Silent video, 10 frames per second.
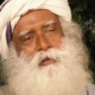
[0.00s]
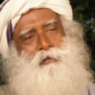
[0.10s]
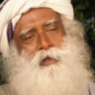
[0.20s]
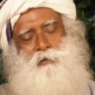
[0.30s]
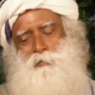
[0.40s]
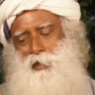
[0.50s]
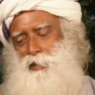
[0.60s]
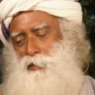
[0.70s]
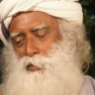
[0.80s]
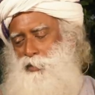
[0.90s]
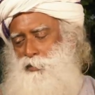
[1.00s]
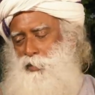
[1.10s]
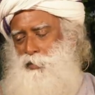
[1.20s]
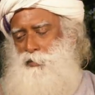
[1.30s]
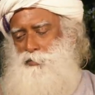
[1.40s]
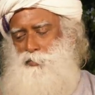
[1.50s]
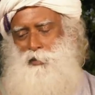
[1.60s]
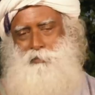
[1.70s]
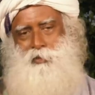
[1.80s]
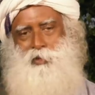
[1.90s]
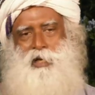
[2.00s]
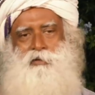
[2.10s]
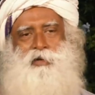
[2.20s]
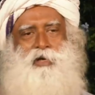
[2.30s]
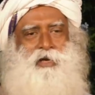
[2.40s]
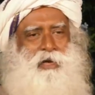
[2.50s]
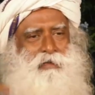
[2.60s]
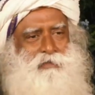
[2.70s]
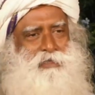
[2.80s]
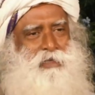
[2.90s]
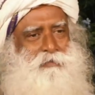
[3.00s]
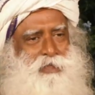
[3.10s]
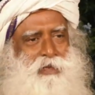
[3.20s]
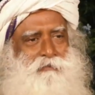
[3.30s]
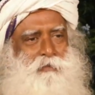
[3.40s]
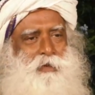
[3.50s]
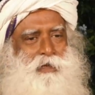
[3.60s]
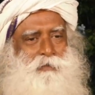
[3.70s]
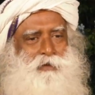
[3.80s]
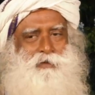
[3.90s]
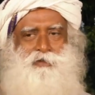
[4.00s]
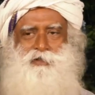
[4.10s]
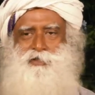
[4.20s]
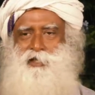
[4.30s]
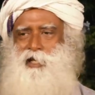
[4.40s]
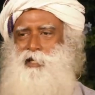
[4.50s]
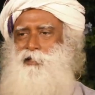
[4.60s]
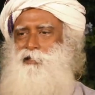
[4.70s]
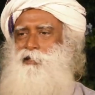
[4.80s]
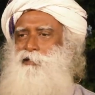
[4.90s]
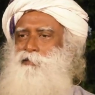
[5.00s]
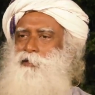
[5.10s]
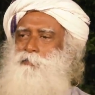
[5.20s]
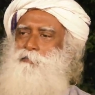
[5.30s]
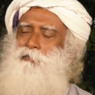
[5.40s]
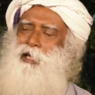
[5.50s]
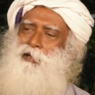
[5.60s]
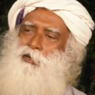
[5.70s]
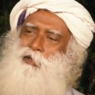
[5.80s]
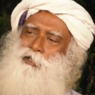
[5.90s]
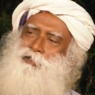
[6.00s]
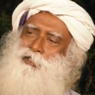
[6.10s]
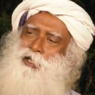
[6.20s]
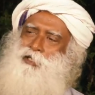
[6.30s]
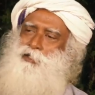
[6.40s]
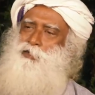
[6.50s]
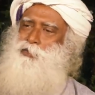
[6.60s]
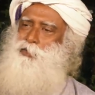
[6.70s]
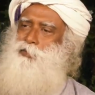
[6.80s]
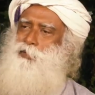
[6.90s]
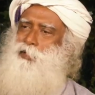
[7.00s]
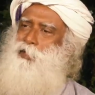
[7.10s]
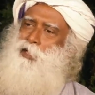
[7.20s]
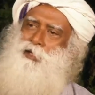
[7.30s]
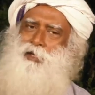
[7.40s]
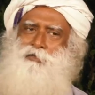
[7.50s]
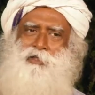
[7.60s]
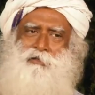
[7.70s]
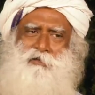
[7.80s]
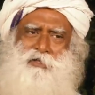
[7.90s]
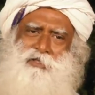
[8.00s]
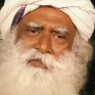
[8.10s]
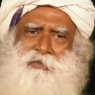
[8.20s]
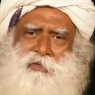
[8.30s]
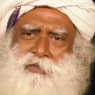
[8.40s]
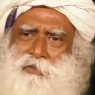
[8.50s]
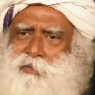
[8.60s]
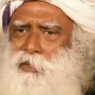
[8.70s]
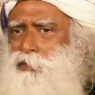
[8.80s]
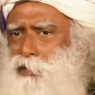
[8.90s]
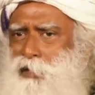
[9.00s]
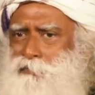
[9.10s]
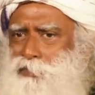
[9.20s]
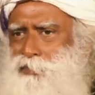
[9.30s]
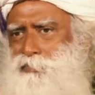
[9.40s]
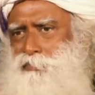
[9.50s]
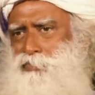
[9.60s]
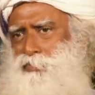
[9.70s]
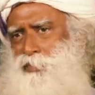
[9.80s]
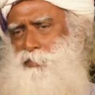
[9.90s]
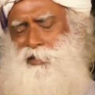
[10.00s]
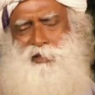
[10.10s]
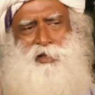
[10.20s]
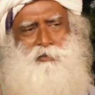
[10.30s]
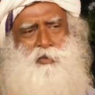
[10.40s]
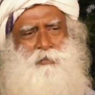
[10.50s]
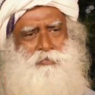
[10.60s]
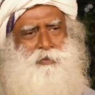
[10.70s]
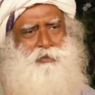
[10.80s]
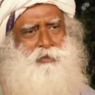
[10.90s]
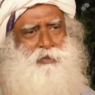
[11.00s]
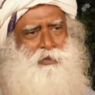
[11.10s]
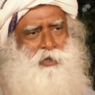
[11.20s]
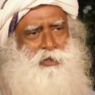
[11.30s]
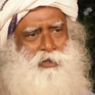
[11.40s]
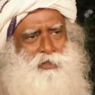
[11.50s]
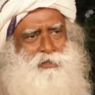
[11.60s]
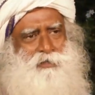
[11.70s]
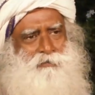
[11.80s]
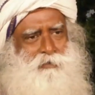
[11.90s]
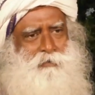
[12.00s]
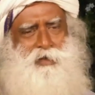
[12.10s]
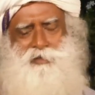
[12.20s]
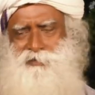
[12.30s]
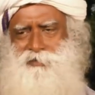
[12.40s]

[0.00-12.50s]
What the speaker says: Then parrot orders one more round and again screams at everybody because it's delayed, and the man orders another Coke. And now he thought, he should also do it, I'm just sitting like a wimp, not asking for my…